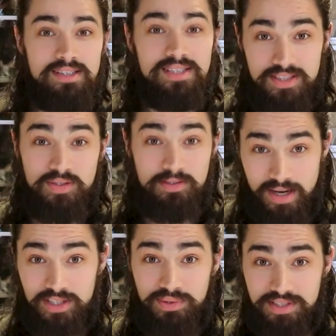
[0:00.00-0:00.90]
let's do some
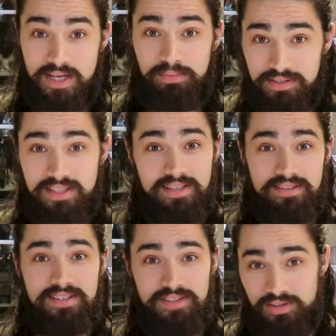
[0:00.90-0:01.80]
actual examples and
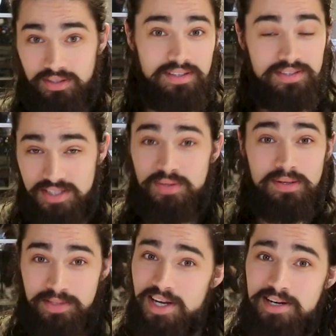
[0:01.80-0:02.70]
you'll see what
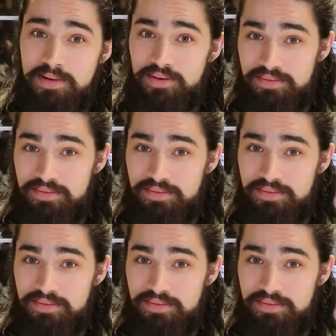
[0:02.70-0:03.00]
I'm talking about.